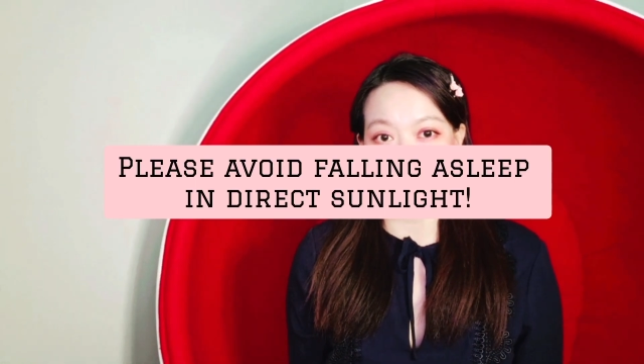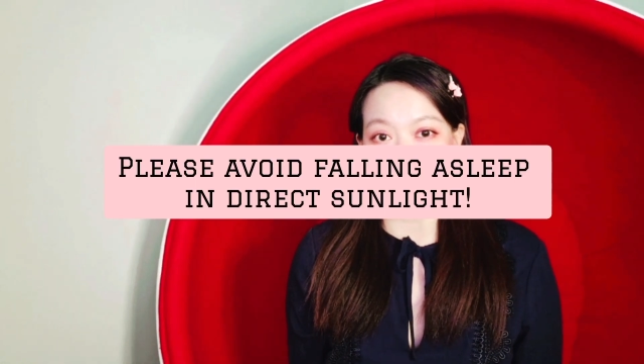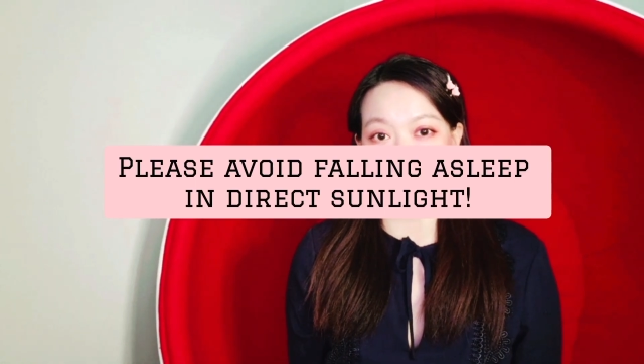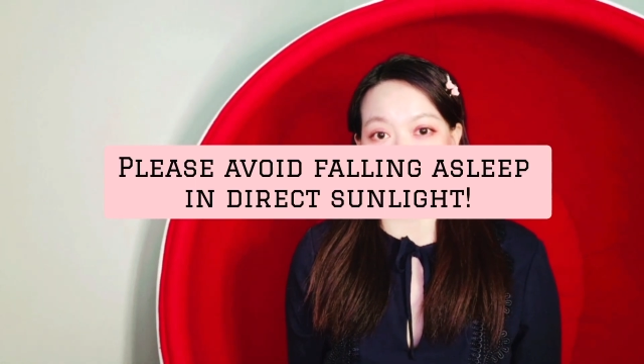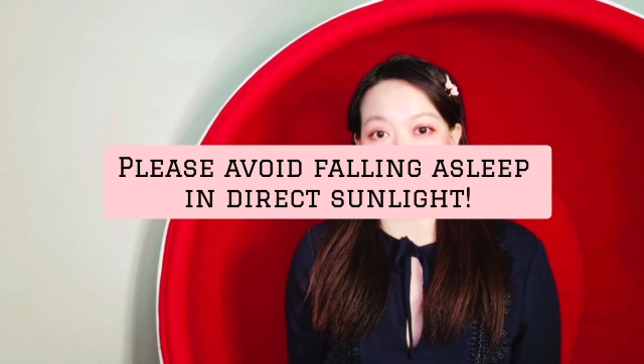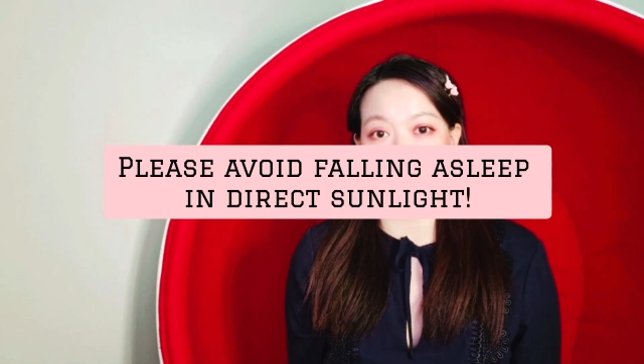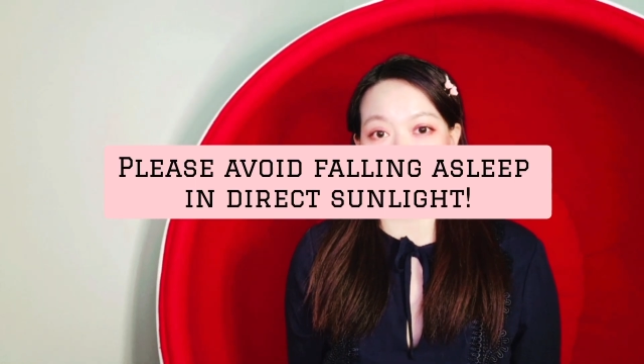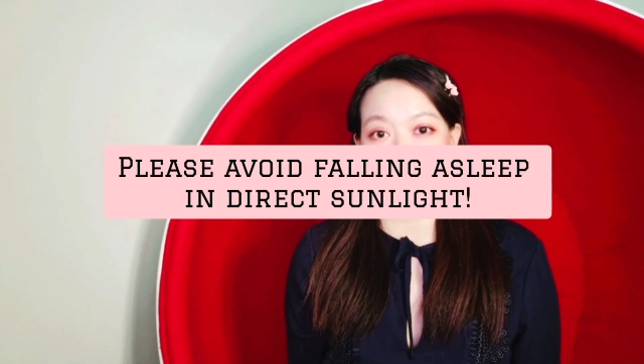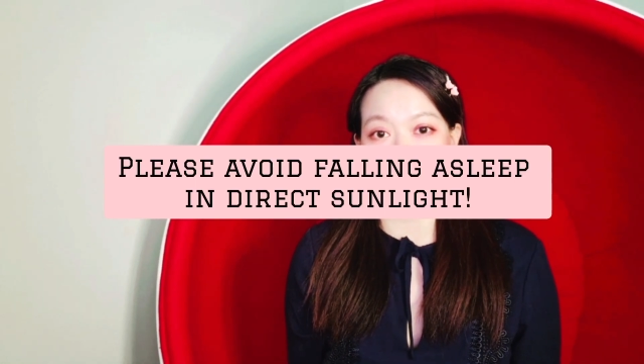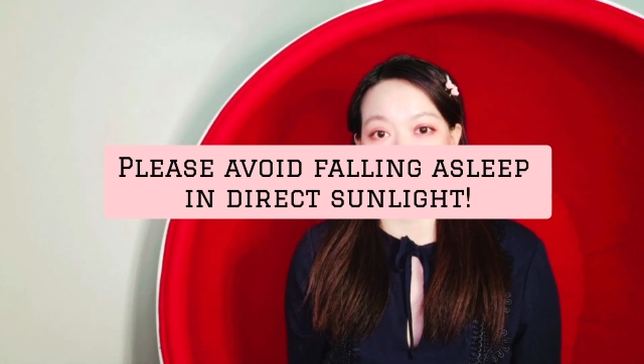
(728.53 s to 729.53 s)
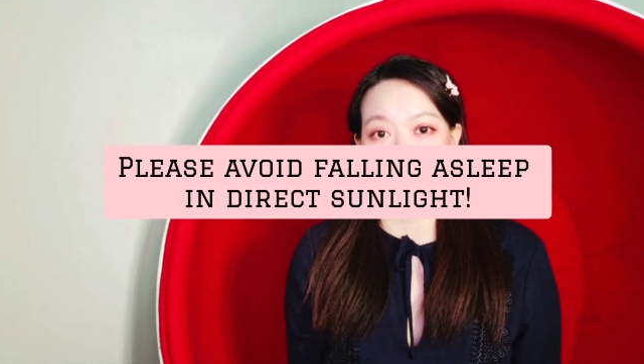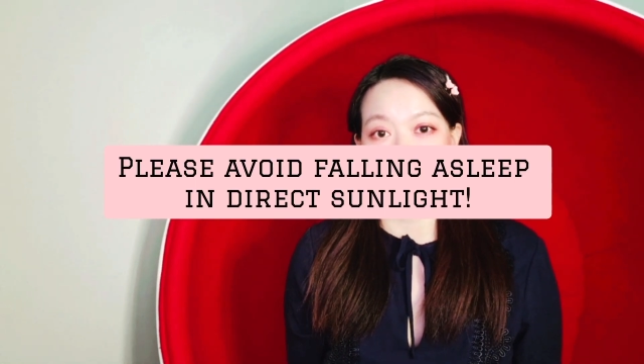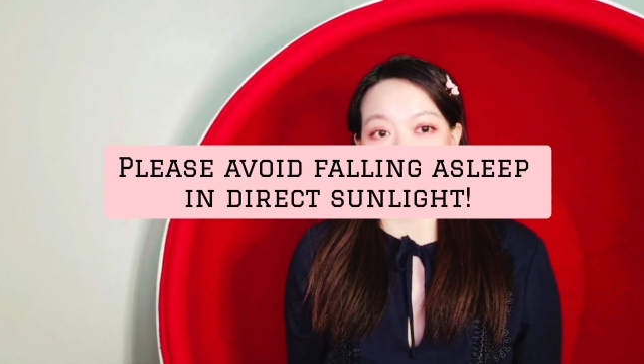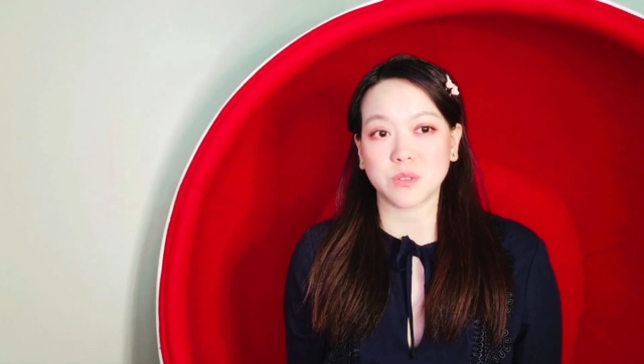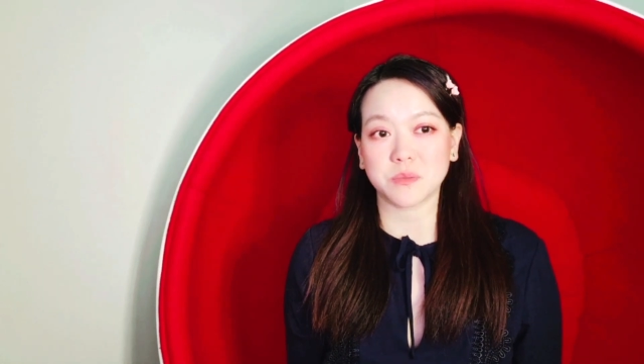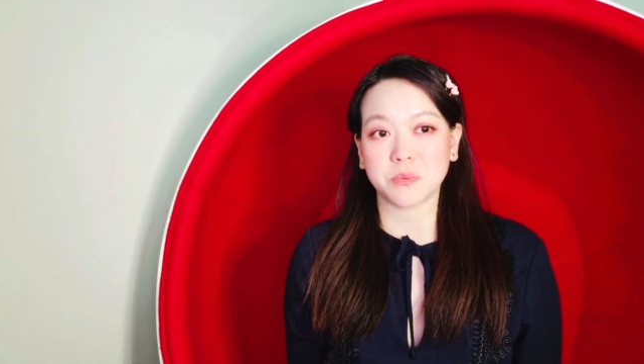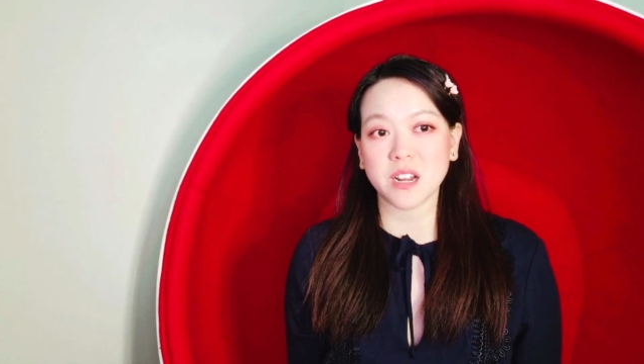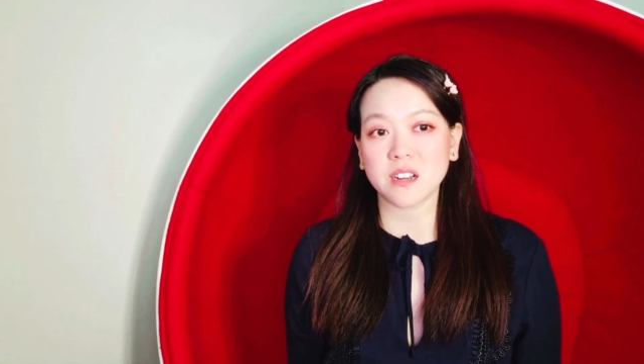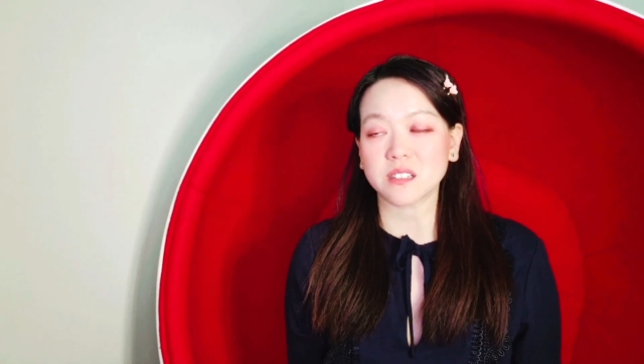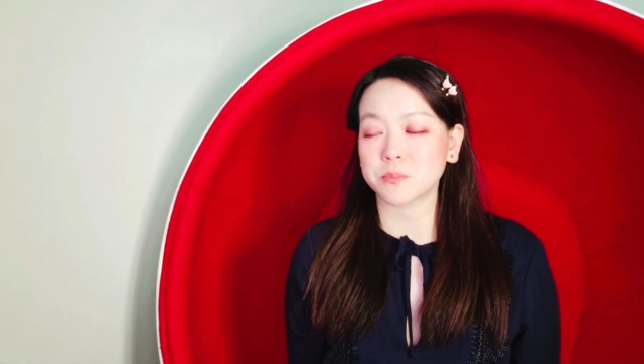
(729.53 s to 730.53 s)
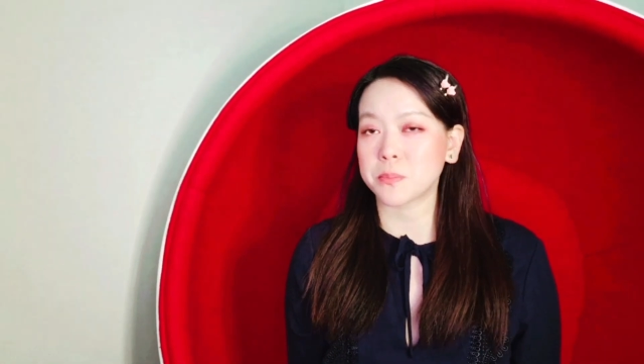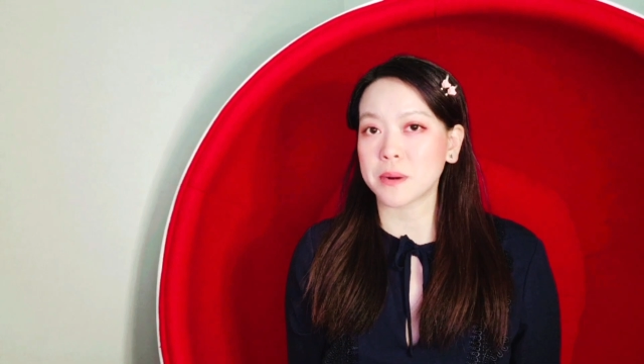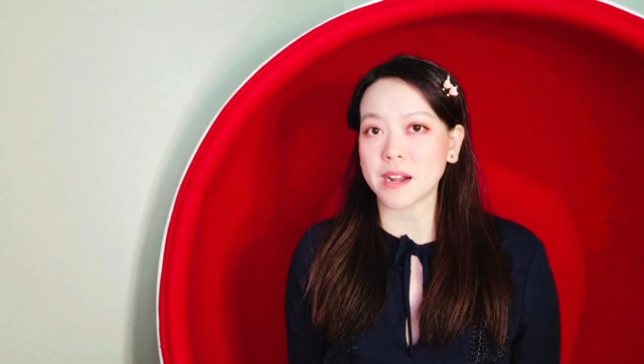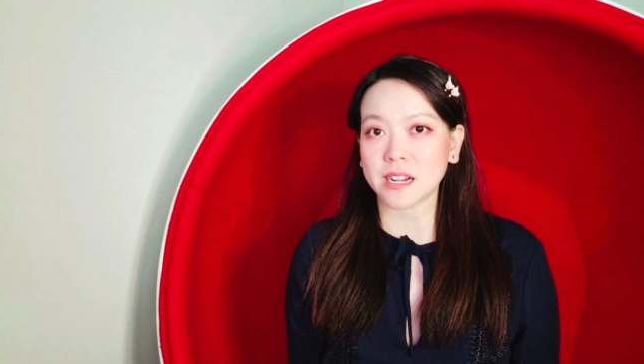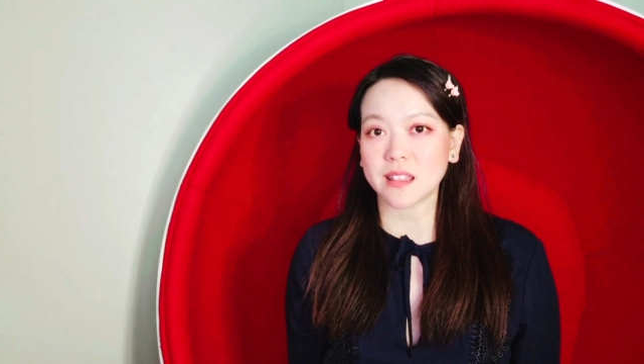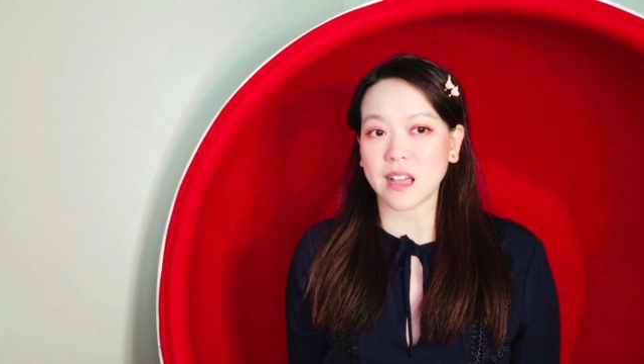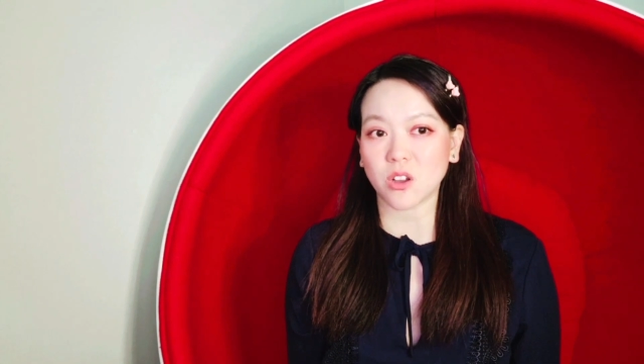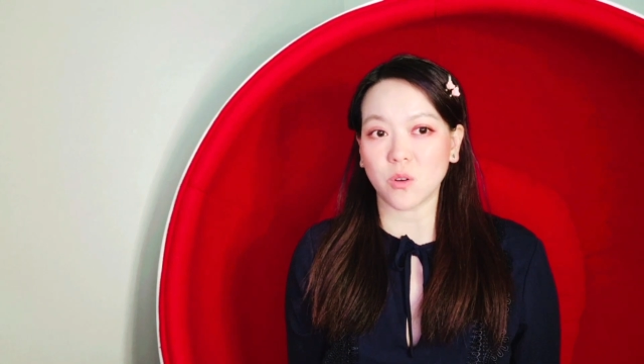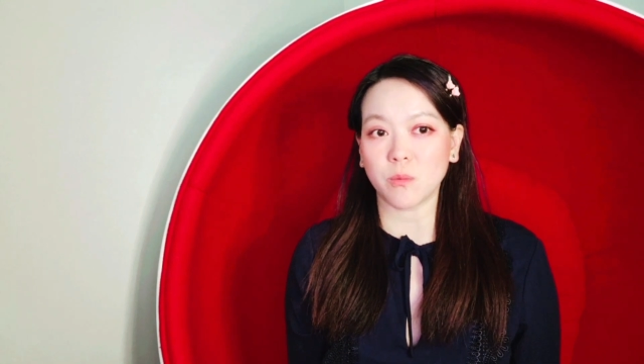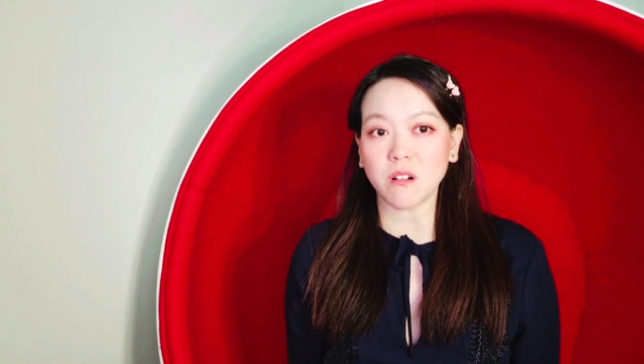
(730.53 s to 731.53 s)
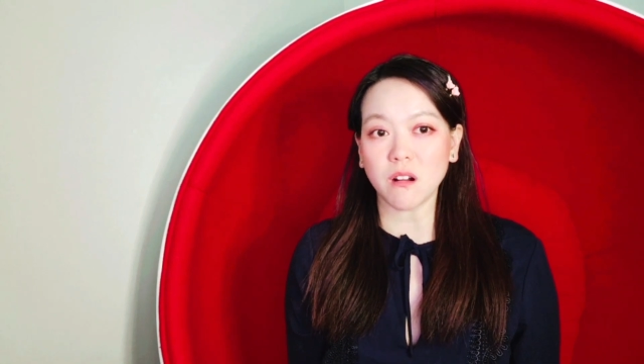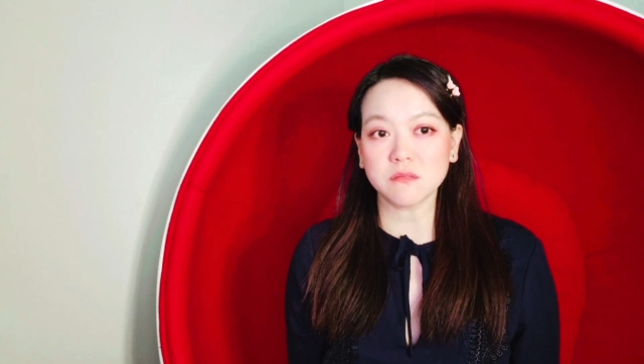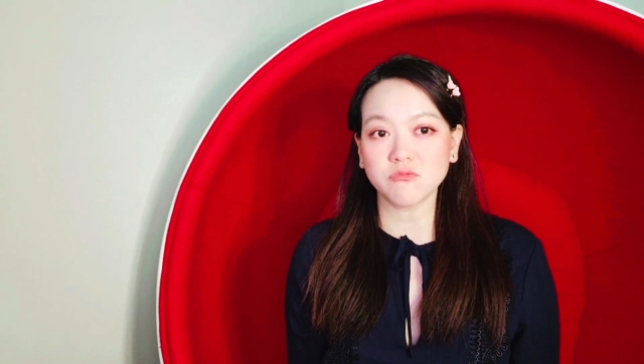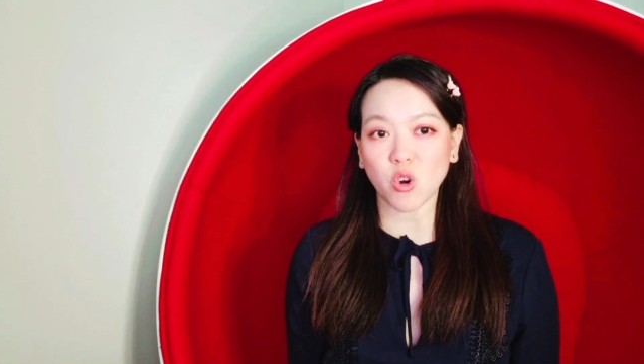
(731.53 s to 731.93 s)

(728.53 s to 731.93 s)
I don't know whether it was a brainless prank that gone wrong